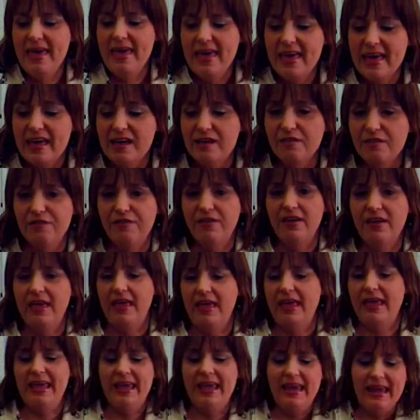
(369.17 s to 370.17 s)
If
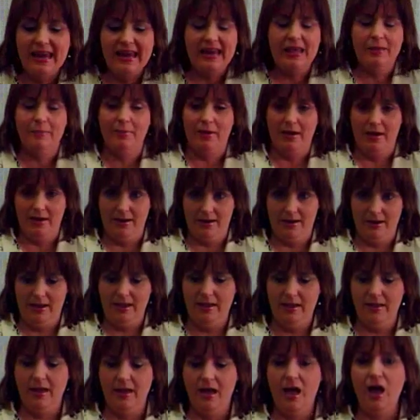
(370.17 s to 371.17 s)

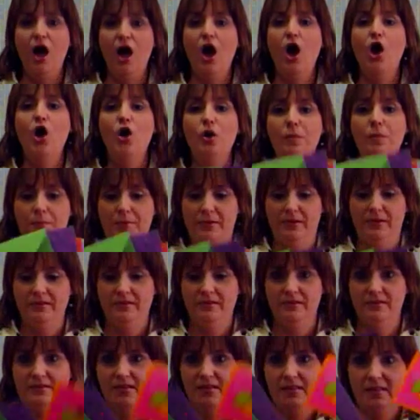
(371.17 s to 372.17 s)
anybody
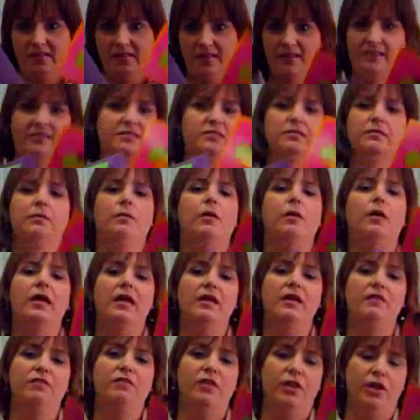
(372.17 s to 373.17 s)
opens this
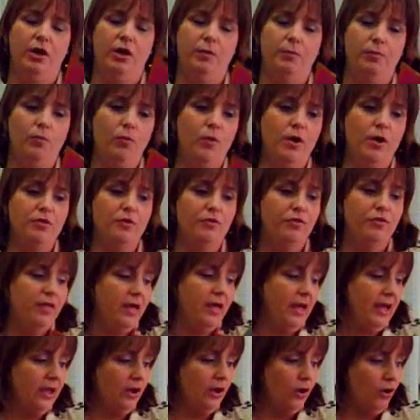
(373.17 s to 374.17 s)
envelope, whether
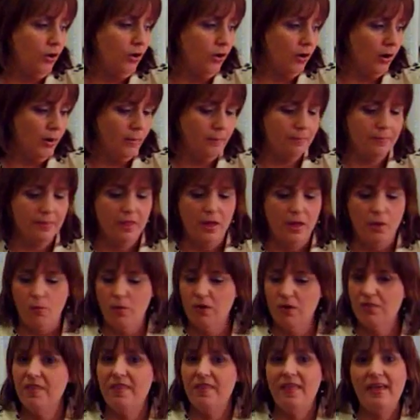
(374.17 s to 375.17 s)

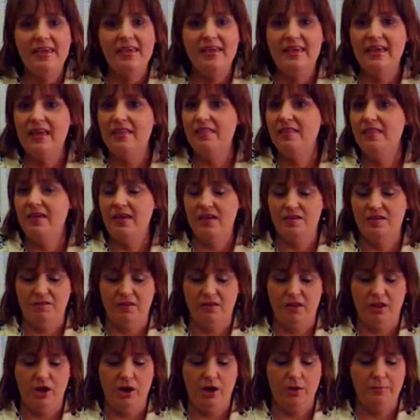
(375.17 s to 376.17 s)
they get the
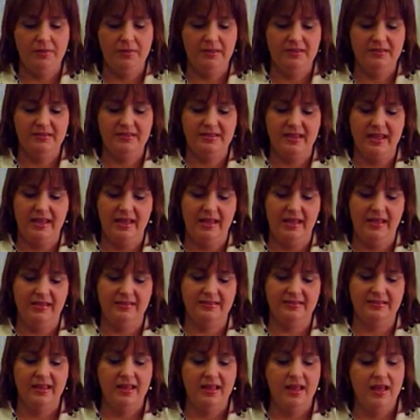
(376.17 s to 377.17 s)
envelope that
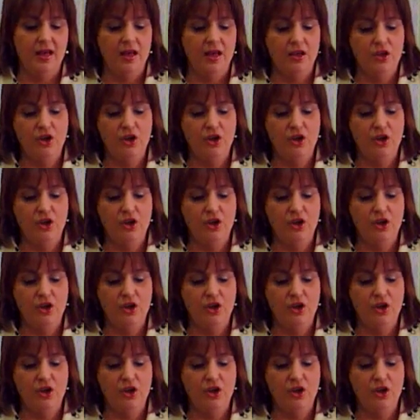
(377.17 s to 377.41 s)
says,